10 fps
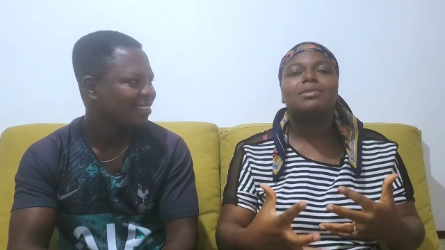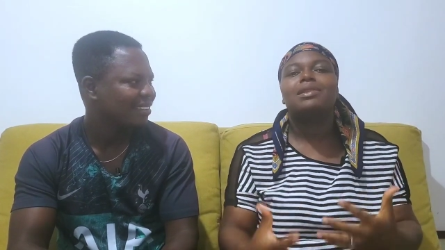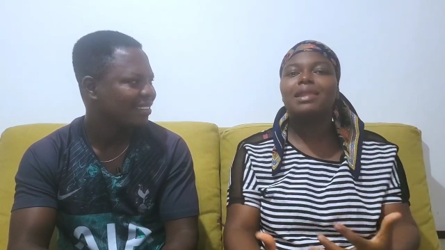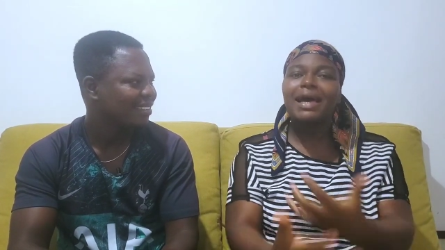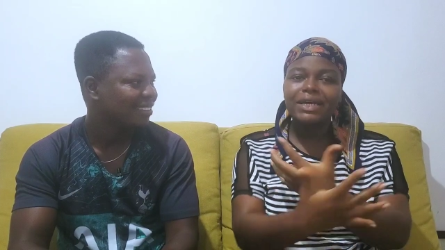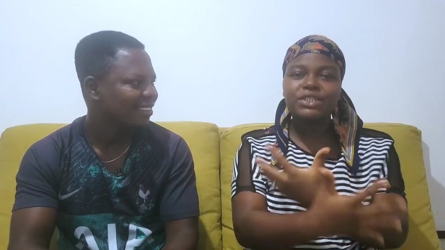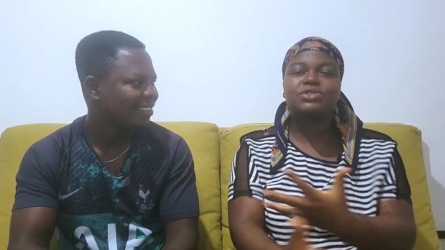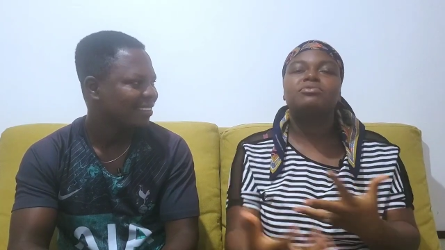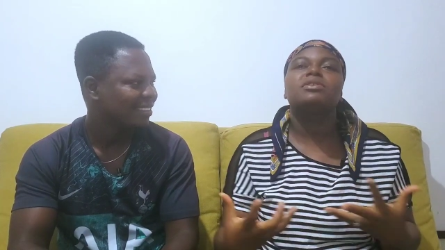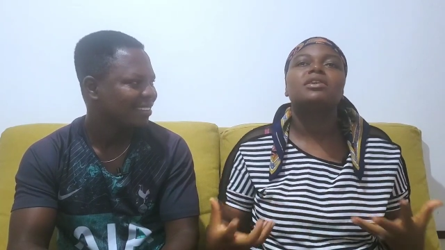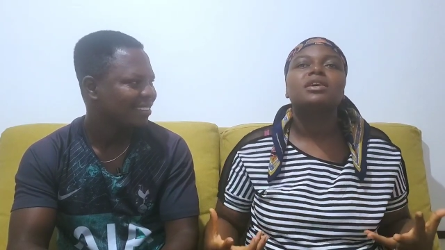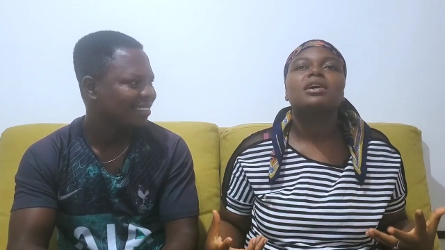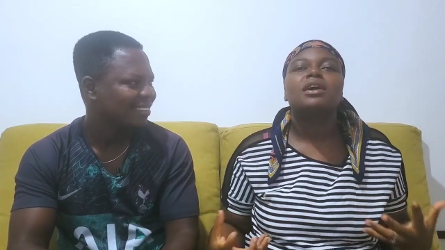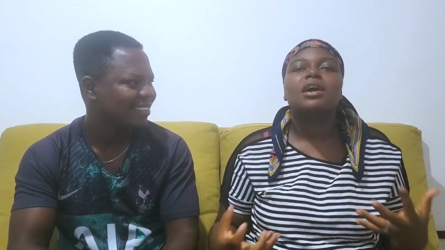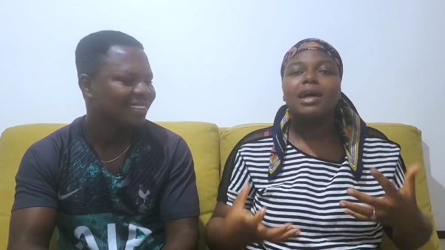Speaker 1: luxury.
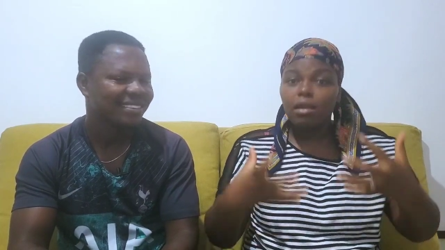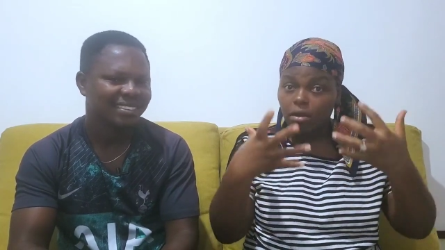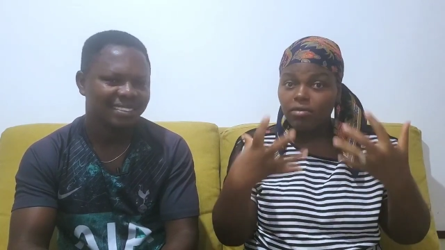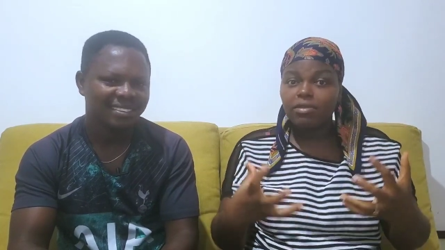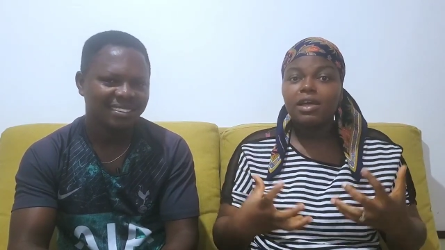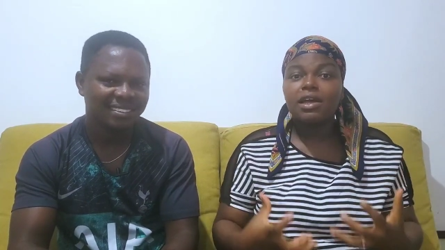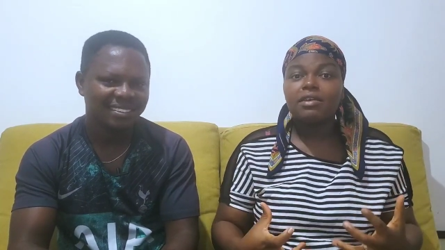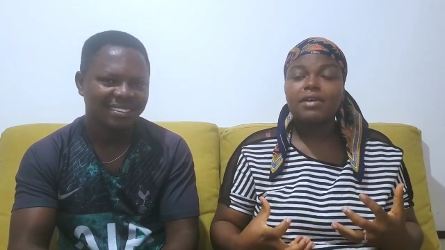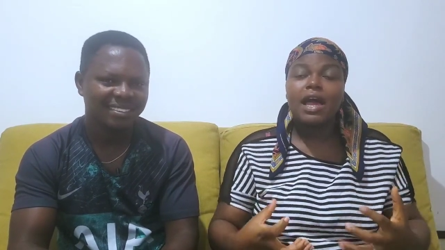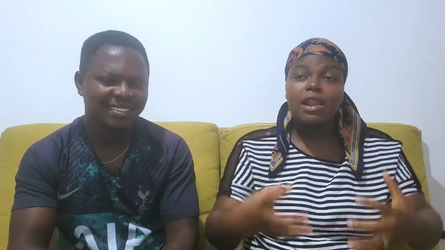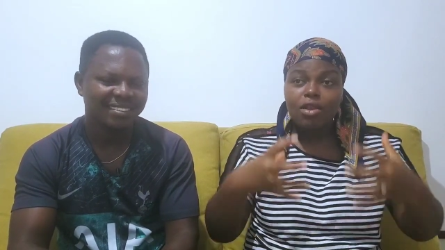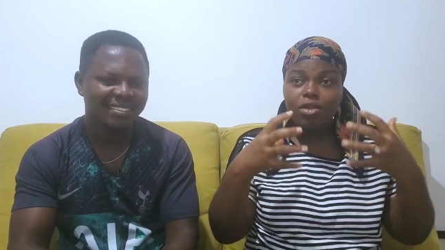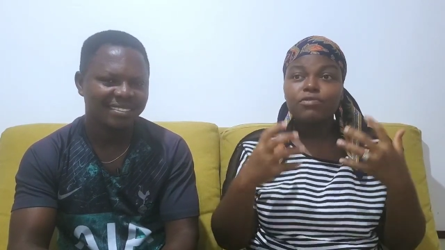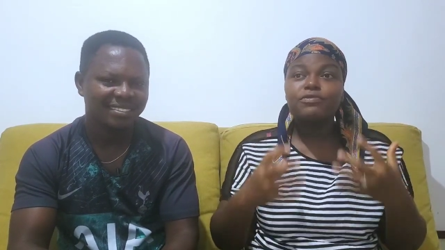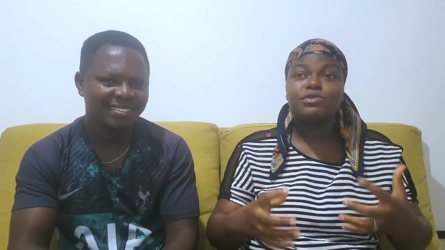I love life. I
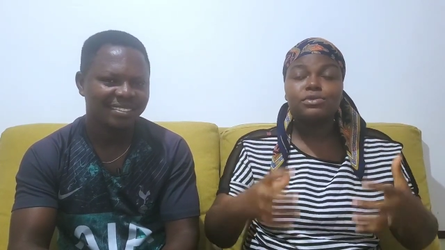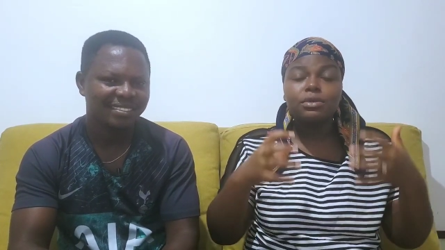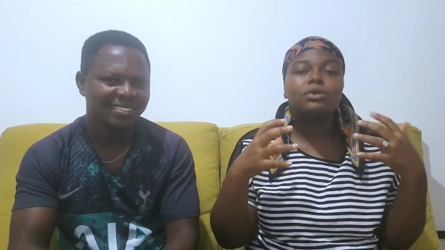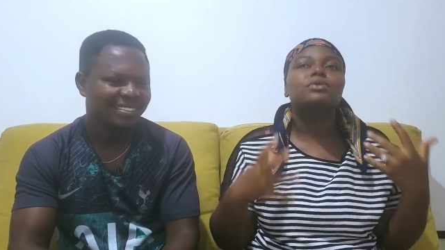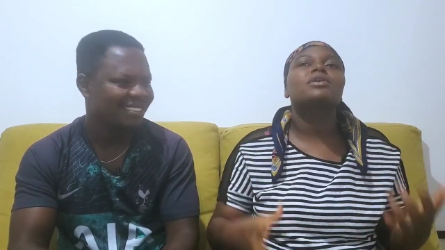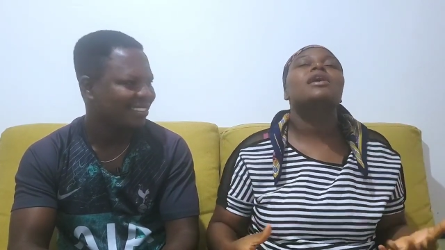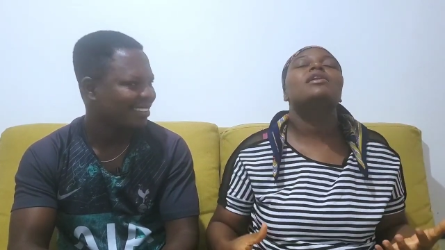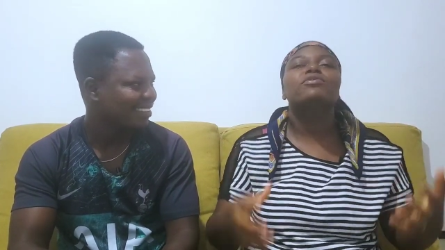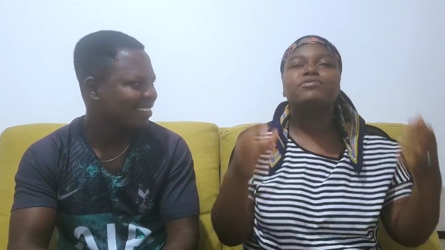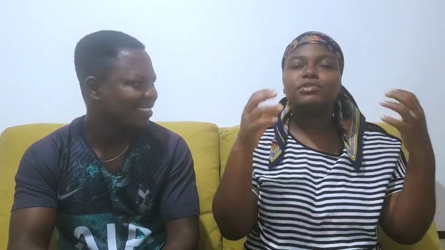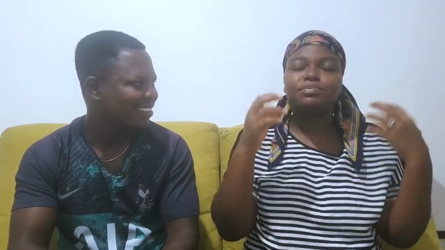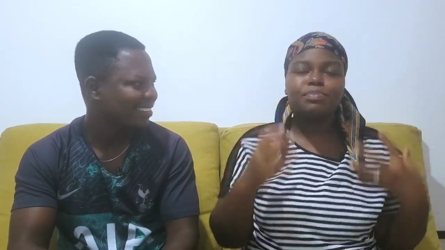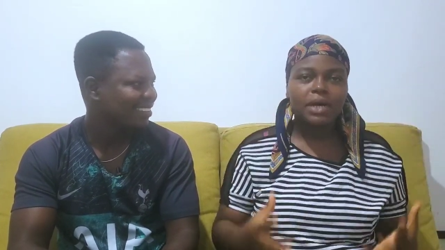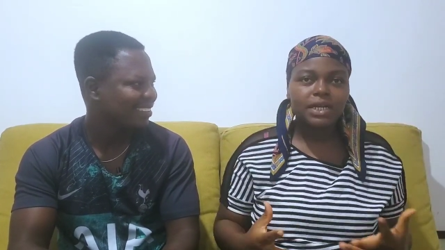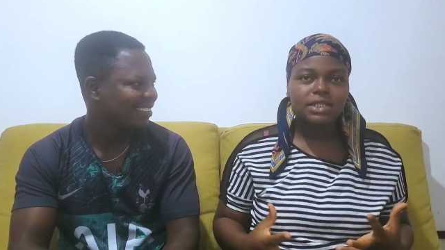love to look good. I love
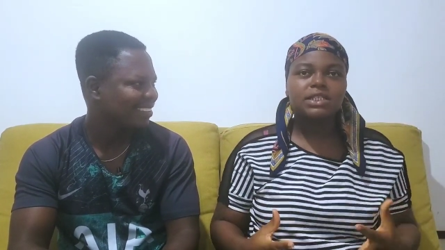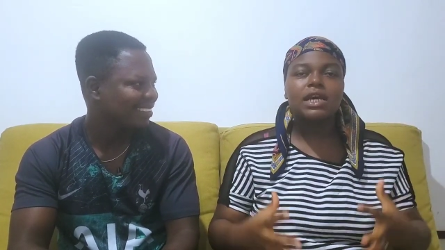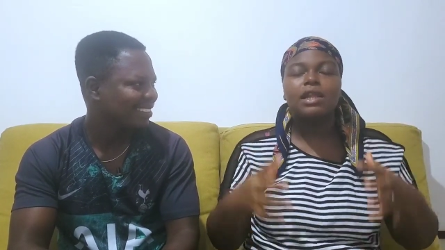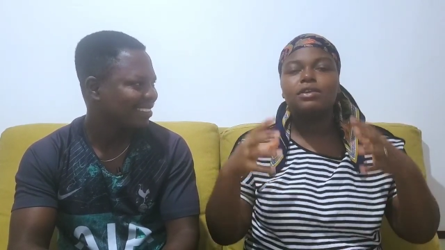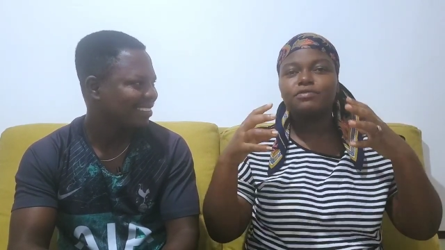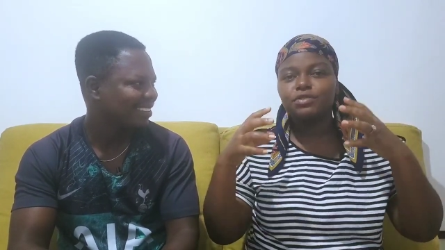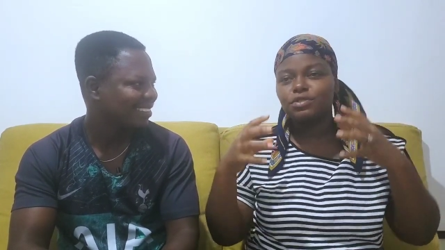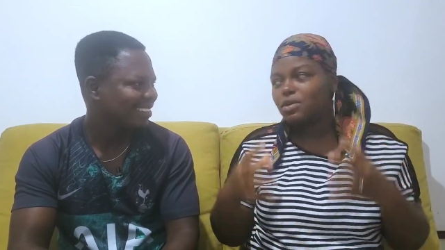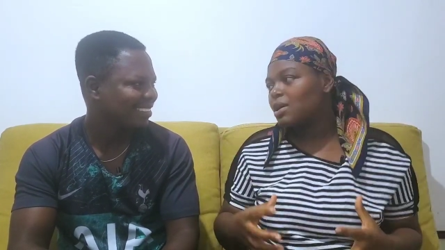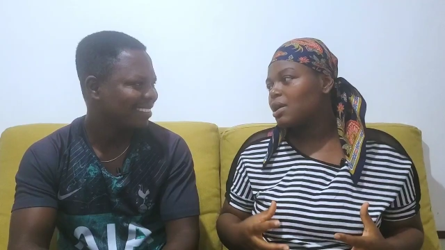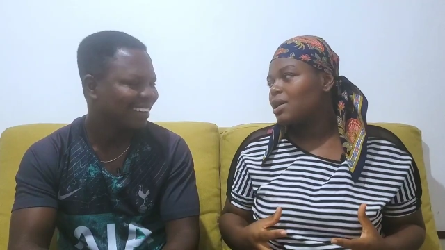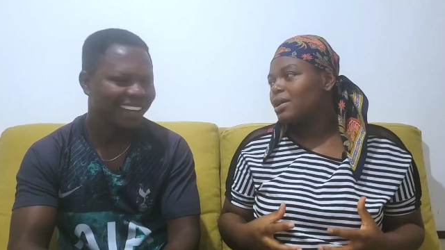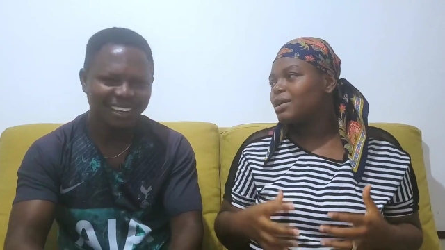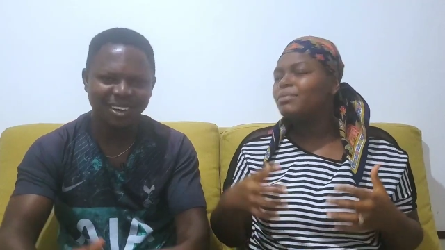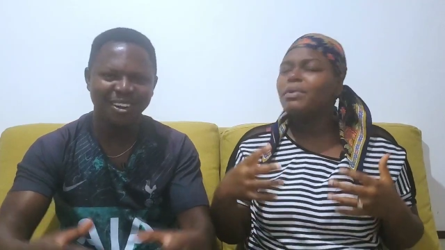to party. I love to.
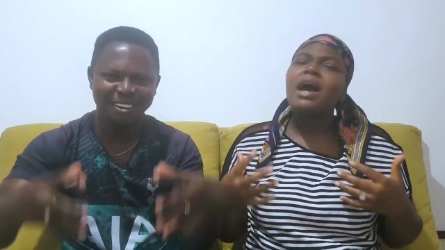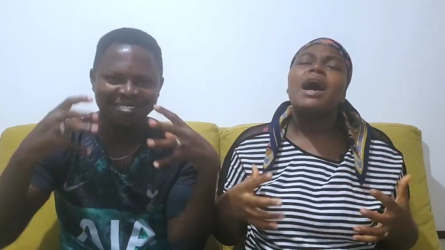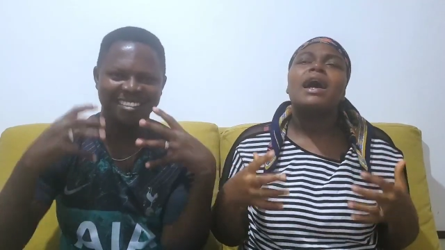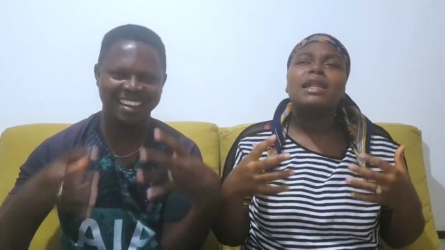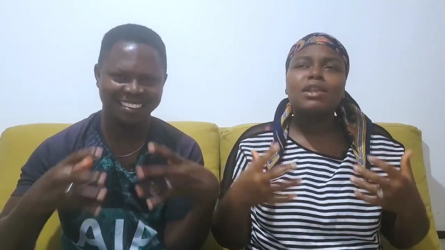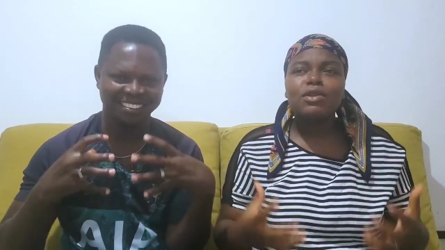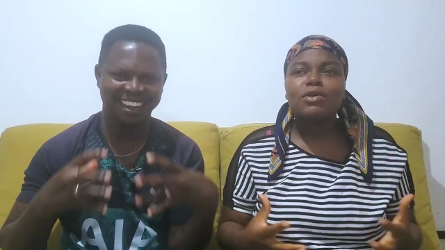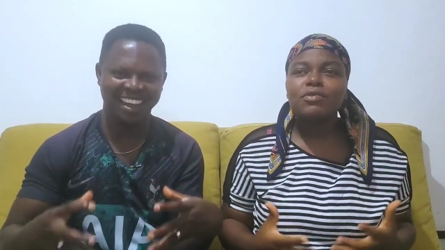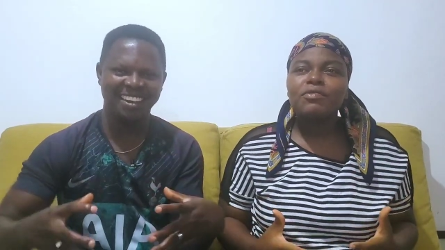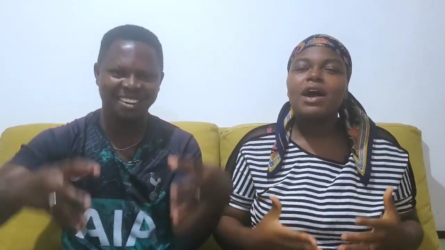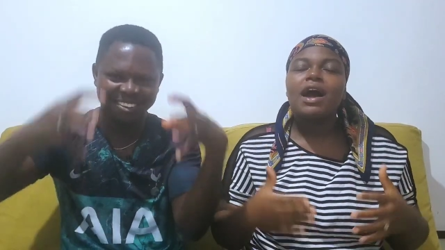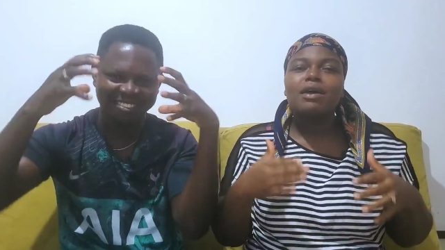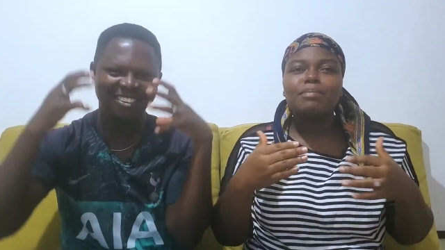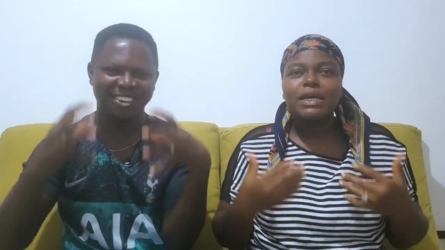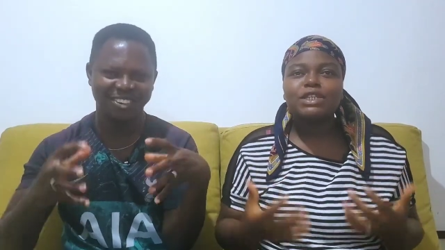
Speaker 2: I love. Life. I love. I
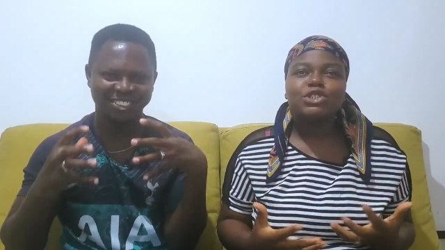love my